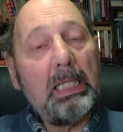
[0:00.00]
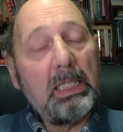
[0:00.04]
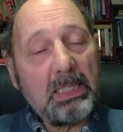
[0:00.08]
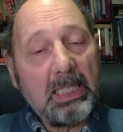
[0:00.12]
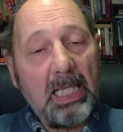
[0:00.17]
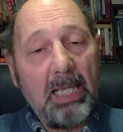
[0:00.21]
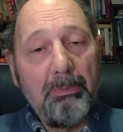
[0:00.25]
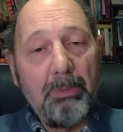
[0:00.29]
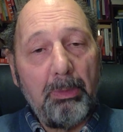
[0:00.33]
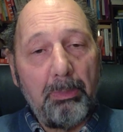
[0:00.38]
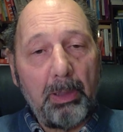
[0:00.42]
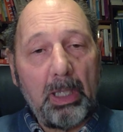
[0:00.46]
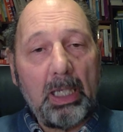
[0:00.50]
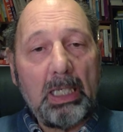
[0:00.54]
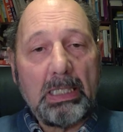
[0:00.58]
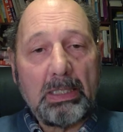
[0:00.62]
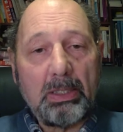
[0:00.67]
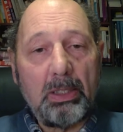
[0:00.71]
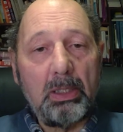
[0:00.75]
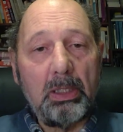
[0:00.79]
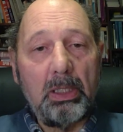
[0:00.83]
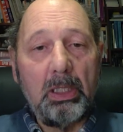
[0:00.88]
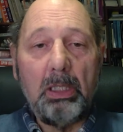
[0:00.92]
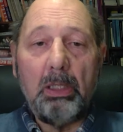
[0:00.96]
And the same
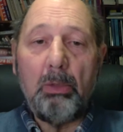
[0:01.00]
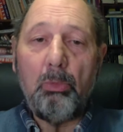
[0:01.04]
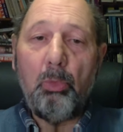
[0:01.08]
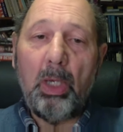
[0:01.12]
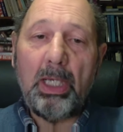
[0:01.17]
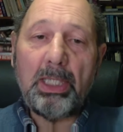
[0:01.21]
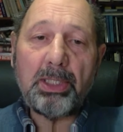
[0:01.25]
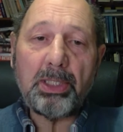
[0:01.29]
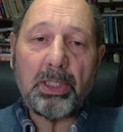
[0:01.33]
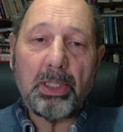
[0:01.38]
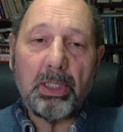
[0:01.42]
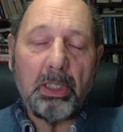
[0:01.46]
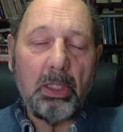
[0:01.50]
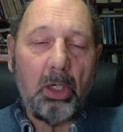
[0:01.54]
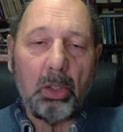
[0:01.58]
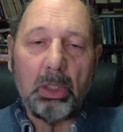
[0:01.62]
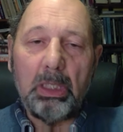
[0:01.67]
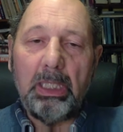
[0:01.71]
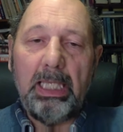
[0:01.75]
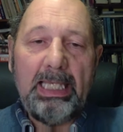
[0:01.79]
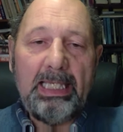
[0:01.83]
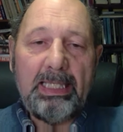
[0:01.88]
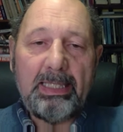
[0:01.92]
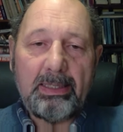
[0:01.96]
applies on the
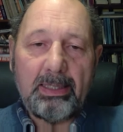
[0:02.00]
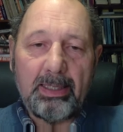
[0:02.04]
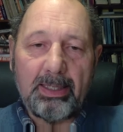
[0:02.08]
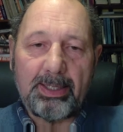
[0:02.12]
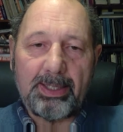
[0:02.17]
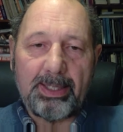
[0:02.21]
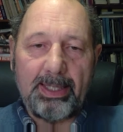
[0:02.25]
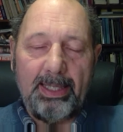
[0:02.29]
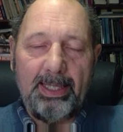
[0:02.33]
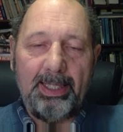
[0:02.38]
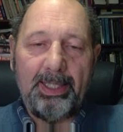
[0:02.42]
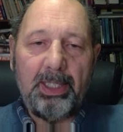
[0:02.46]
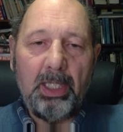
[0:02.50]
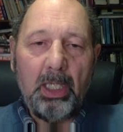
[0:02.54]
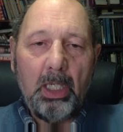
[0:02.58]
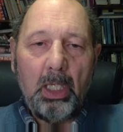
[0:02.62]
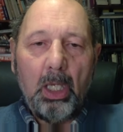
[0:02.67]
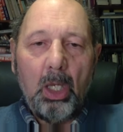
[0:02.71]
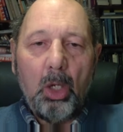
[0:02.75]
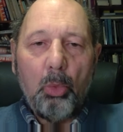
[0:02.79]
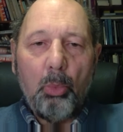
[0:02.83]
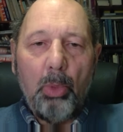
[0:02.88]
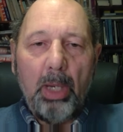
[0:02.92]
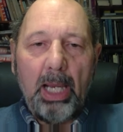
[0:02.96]
western, on the eastern
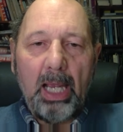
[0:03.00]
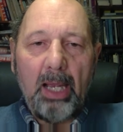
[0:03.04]
side.